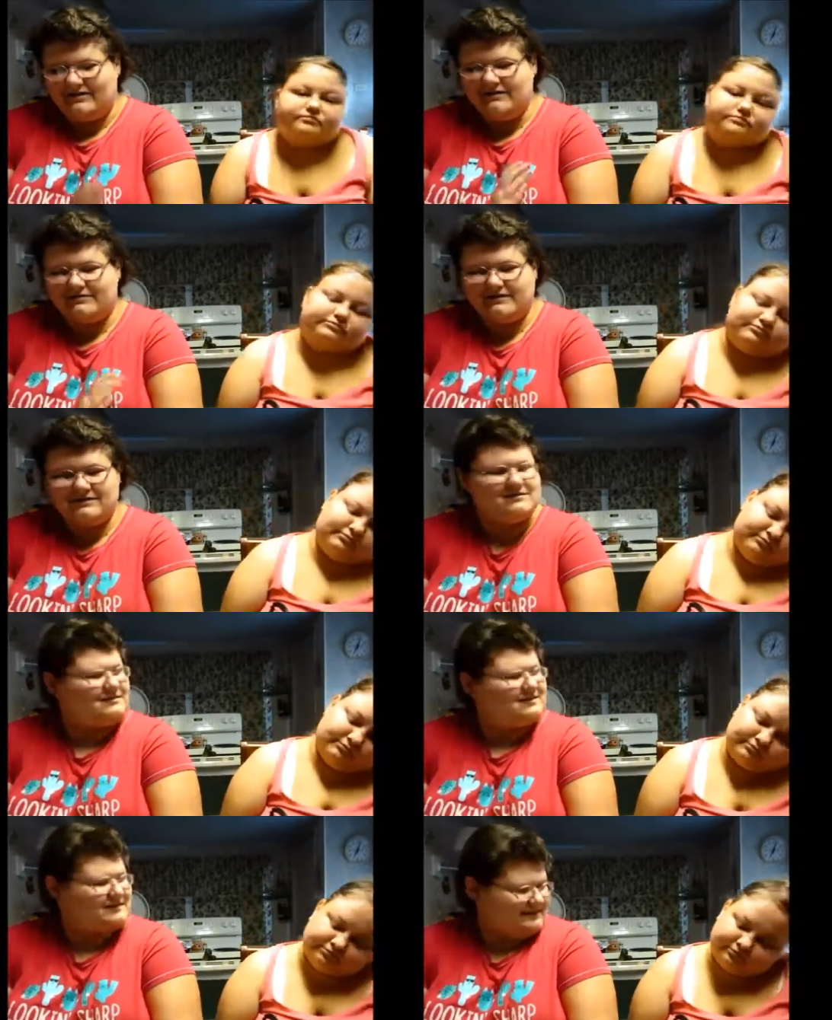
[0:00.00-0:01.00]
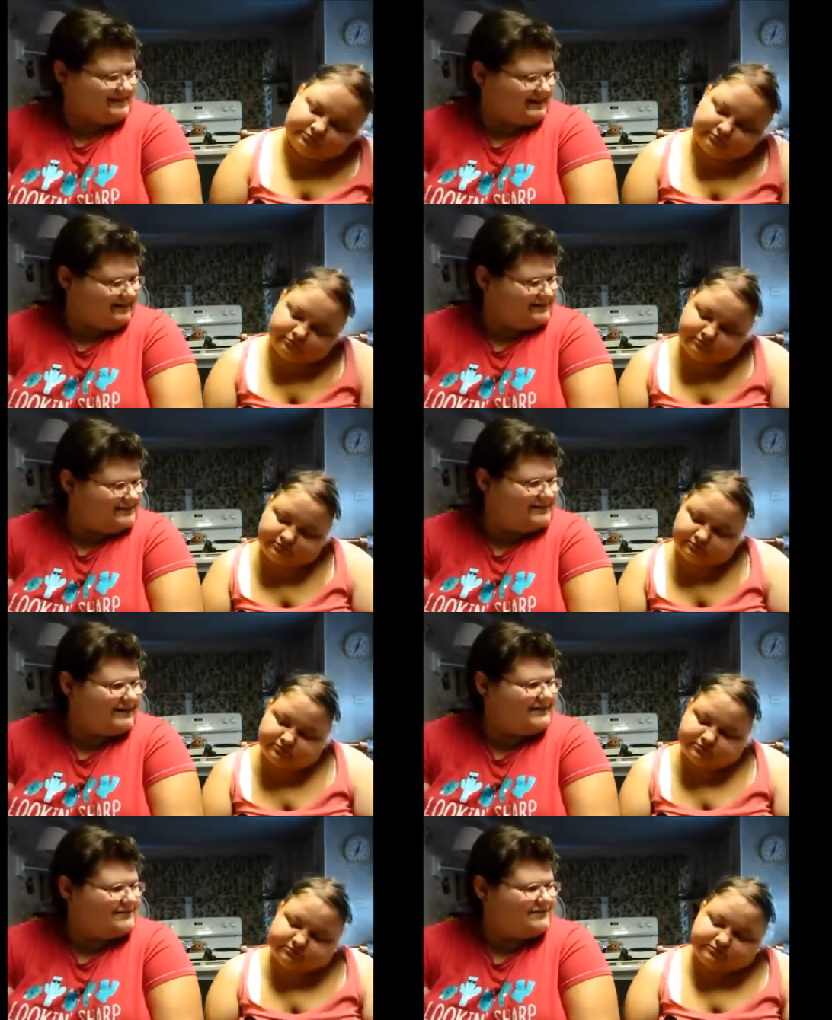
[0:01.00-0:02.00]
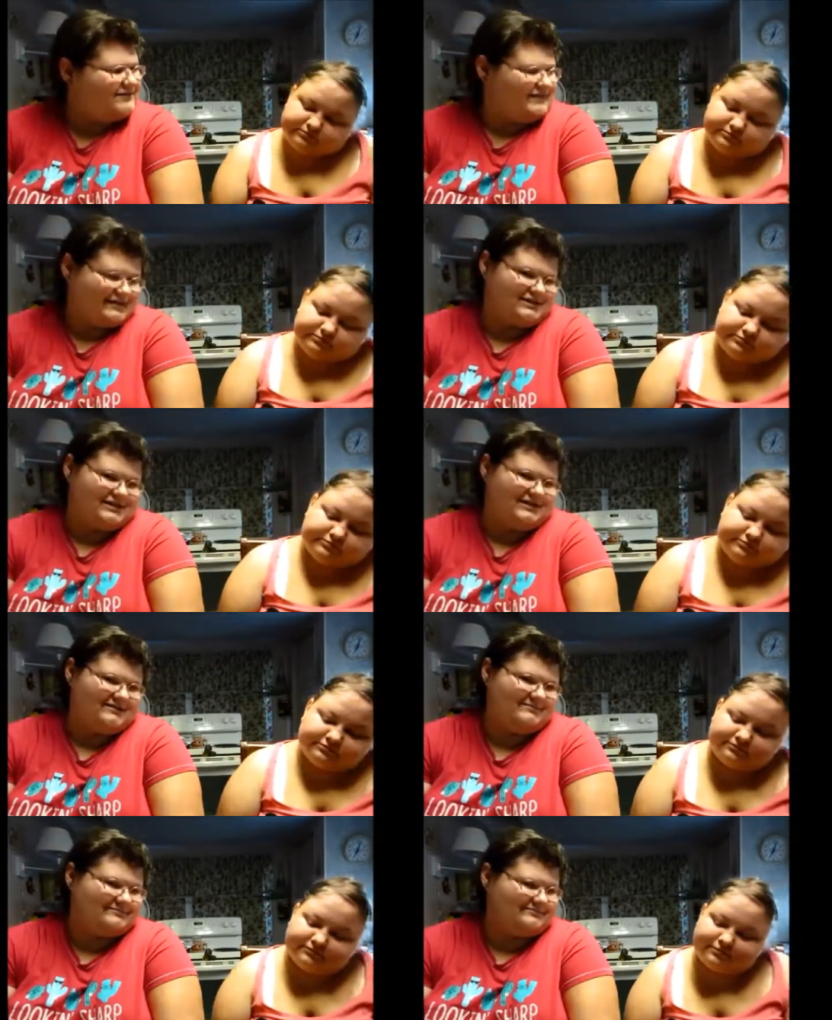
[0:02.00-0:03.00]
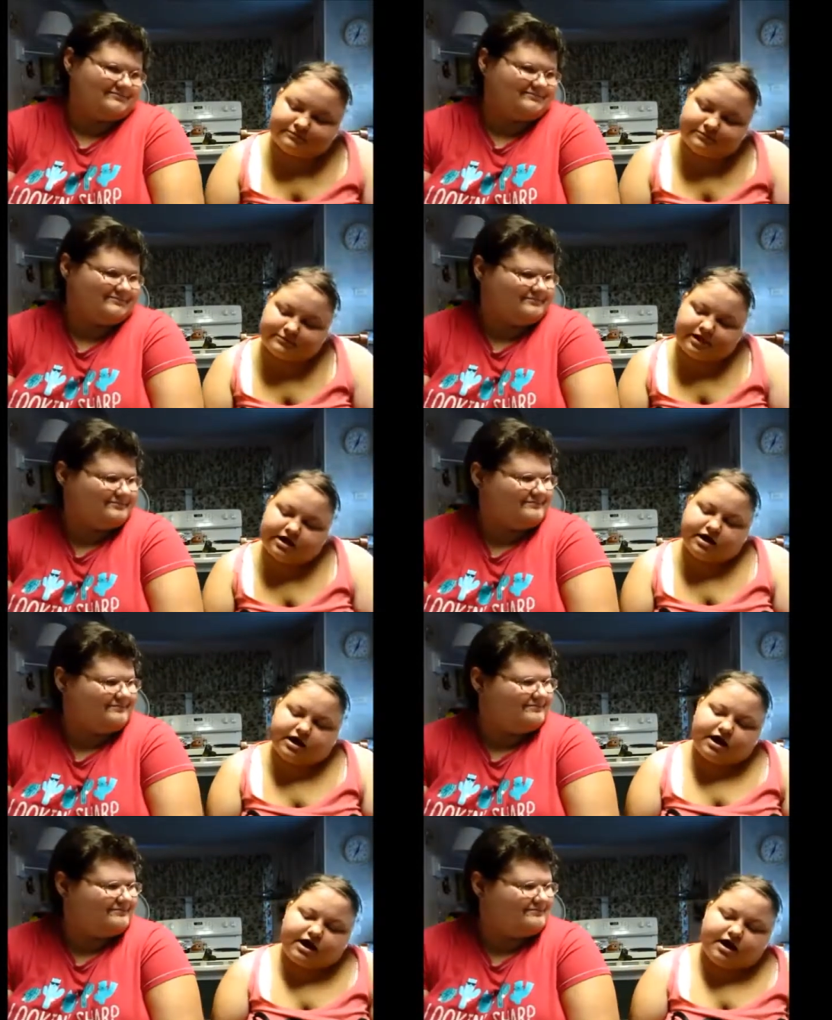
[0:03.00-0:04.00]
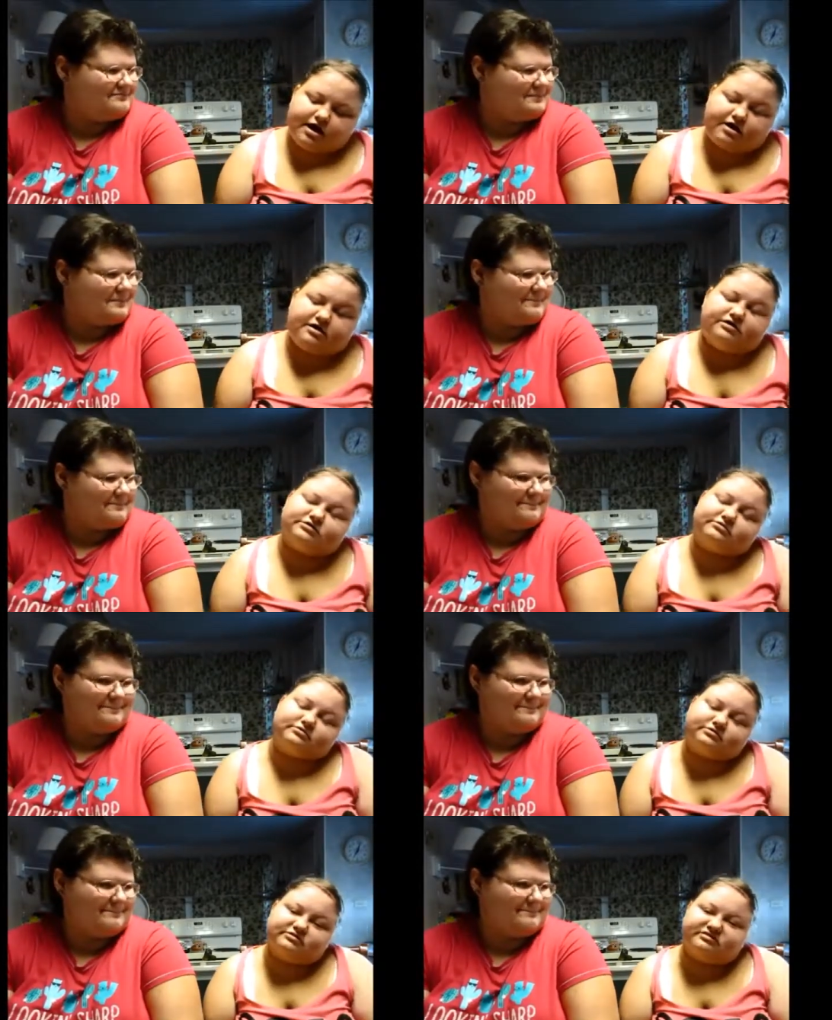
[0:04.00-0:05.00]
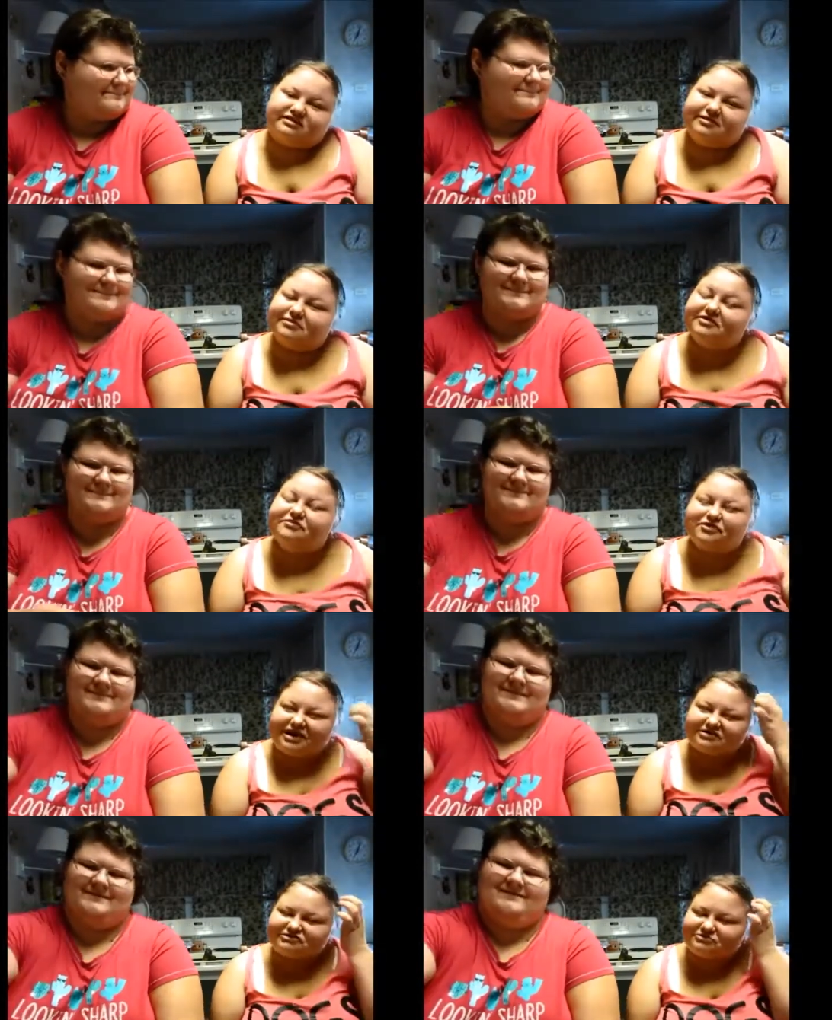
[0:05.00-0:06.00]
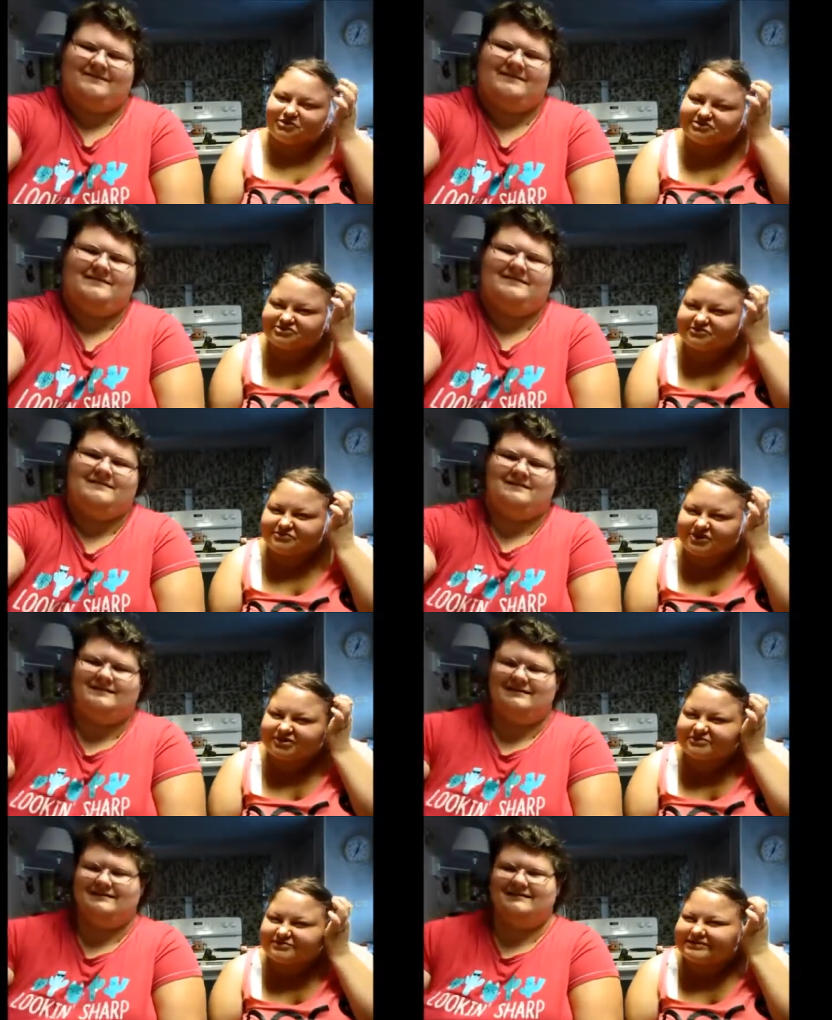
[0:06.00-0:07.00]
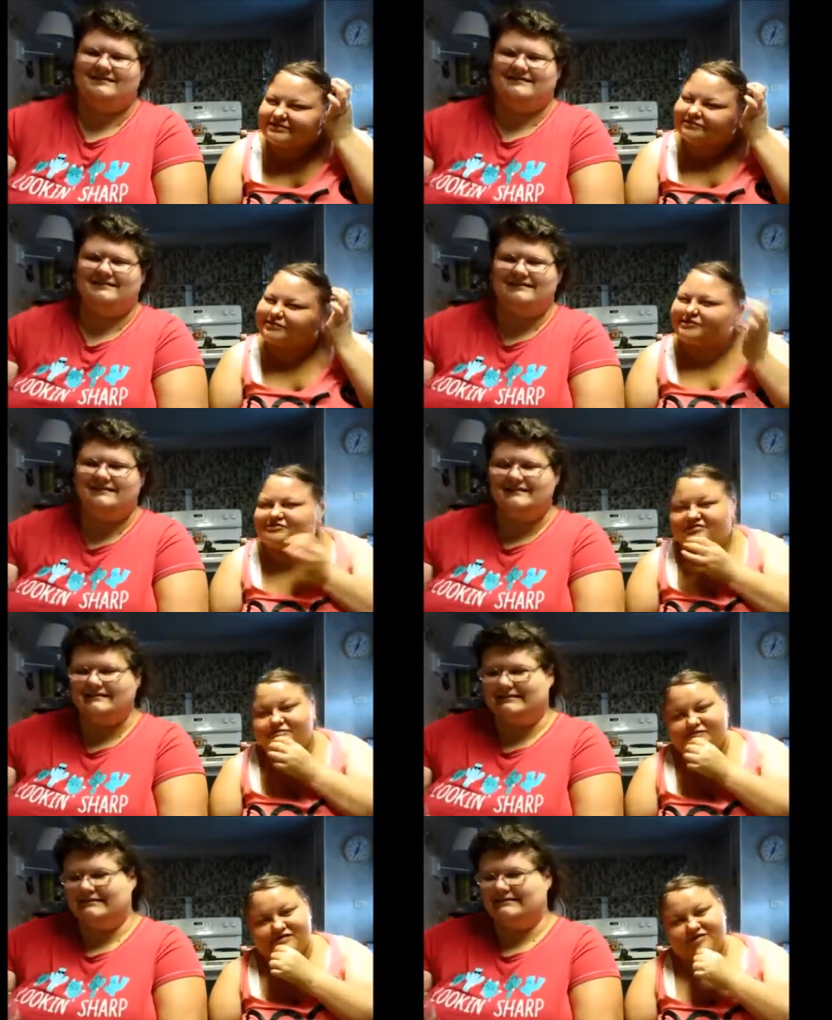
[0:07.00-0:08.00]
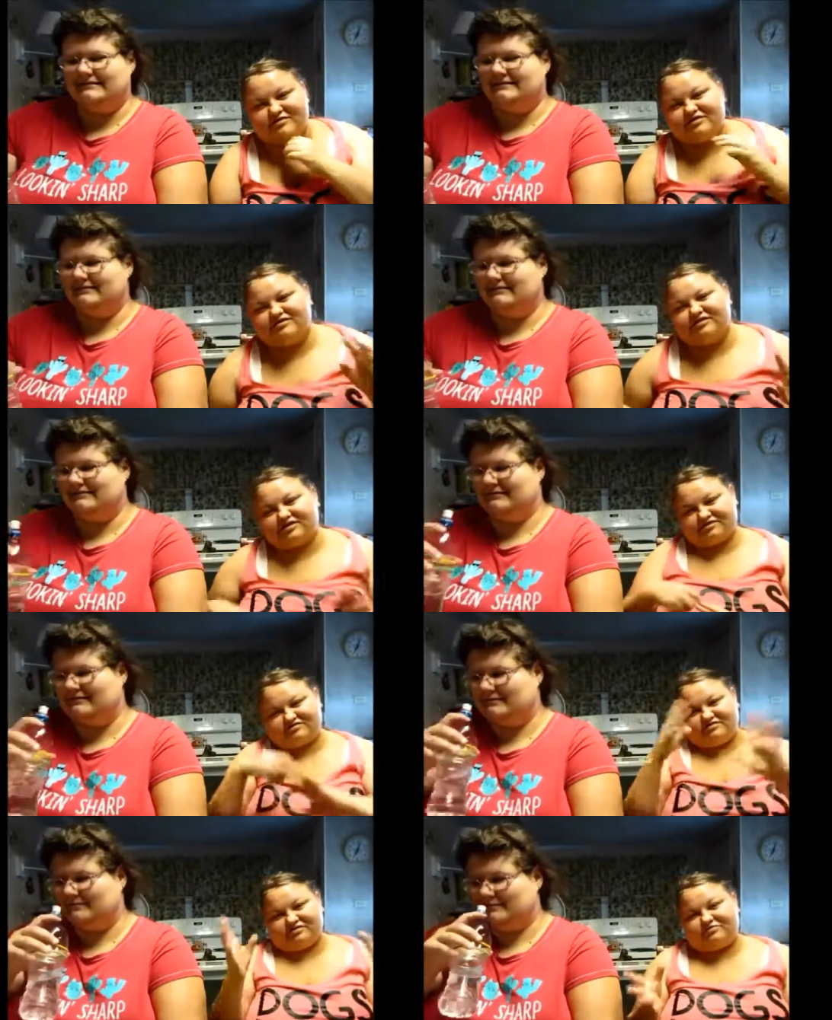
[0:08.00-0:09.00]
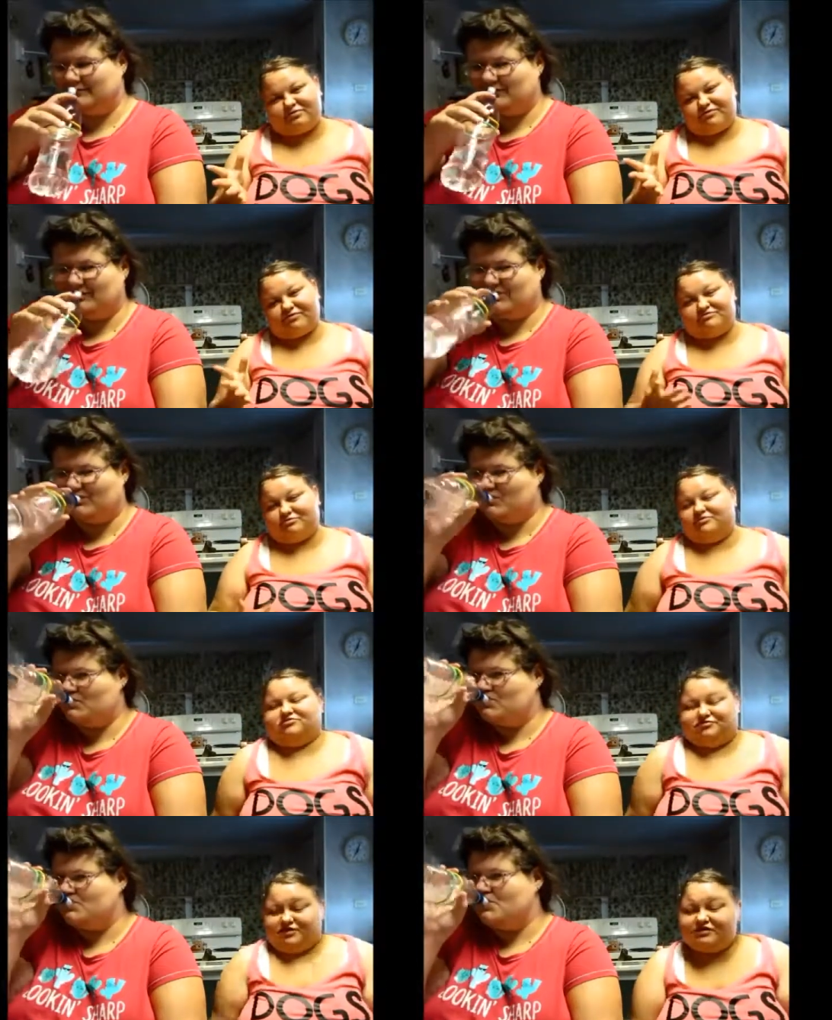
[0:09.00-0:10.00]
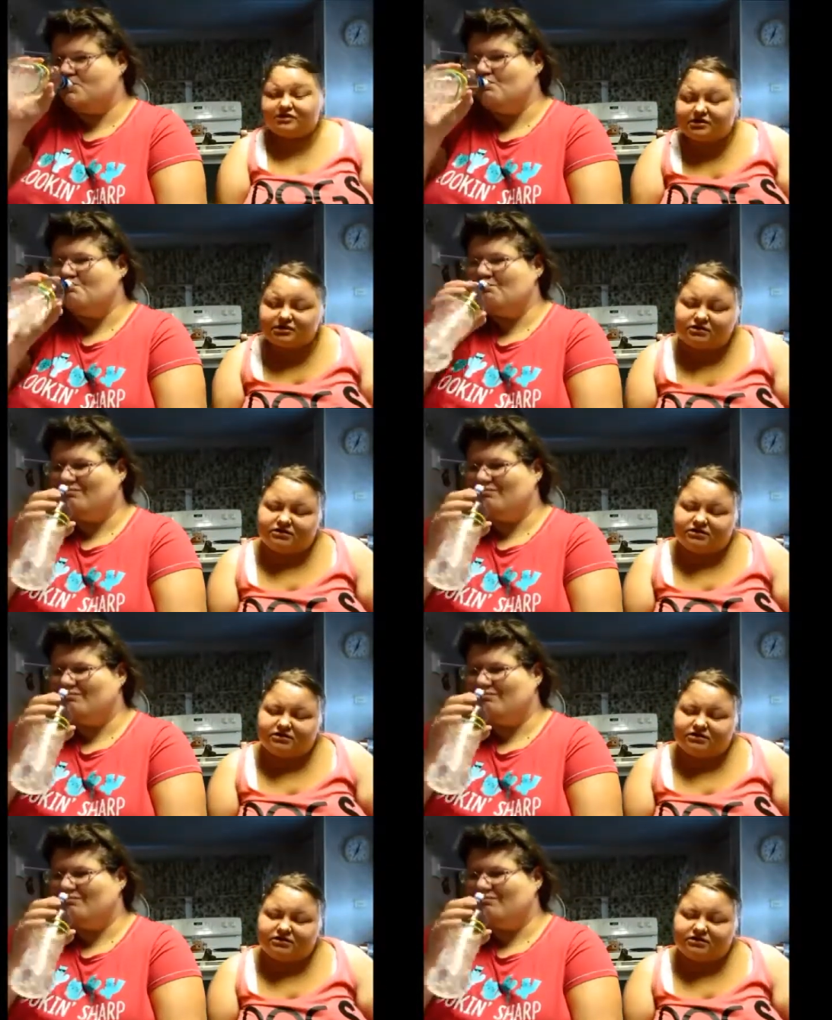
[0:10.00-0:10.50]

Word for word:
Speaker 1: Universal Studios or Island of Adventure? Uh, disclaimer,
Speaker 2: if you actually watched our vlogs, we didn't really discover, like, explore too much of either.